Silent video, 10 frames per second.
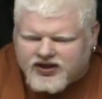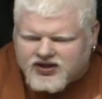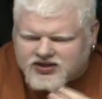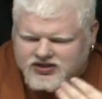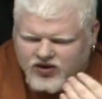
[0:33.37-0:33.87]

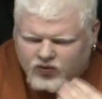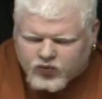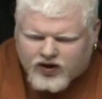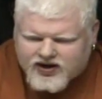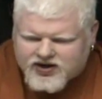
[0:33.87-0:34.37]
is
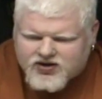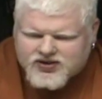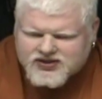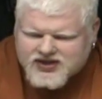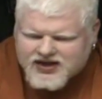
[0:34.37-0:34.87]
right near
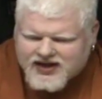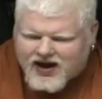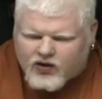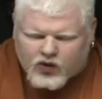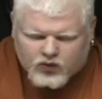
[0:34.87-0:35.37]
the CN
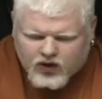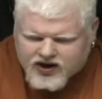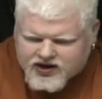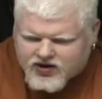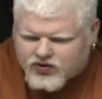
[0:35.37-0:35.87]
Tower,
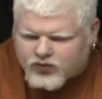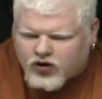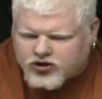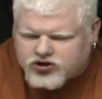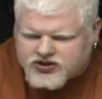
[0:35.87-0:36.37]
right near the
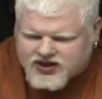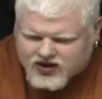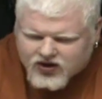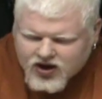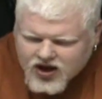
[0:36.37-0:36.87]
Rogers
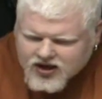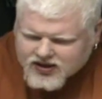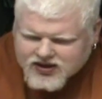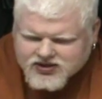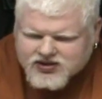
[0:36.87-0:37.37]
Centre.
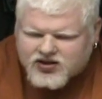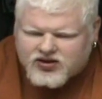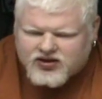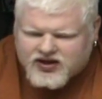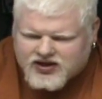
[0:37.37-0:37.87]
This
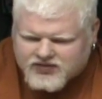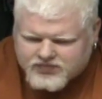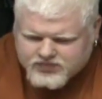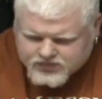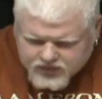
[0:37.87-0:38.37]

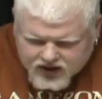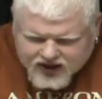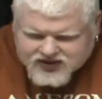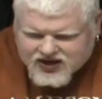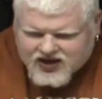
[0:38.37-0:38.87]

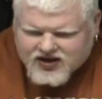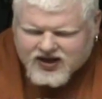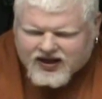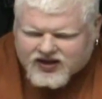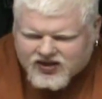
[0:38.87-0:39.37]
is
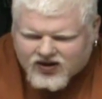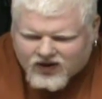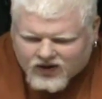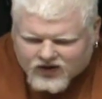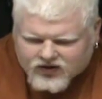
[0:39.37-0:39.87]
in like the
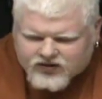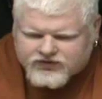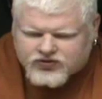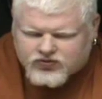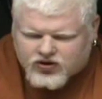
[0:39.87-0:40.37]
heart of
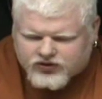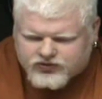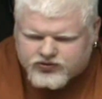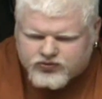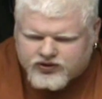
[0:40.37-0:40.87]
Toronto
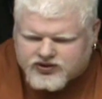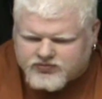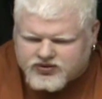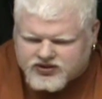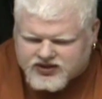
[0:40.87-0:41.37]

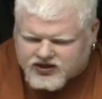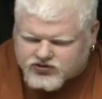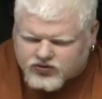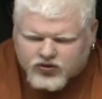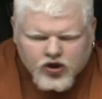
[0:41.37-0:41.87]
Tourism
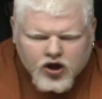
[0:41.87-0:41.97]
Central.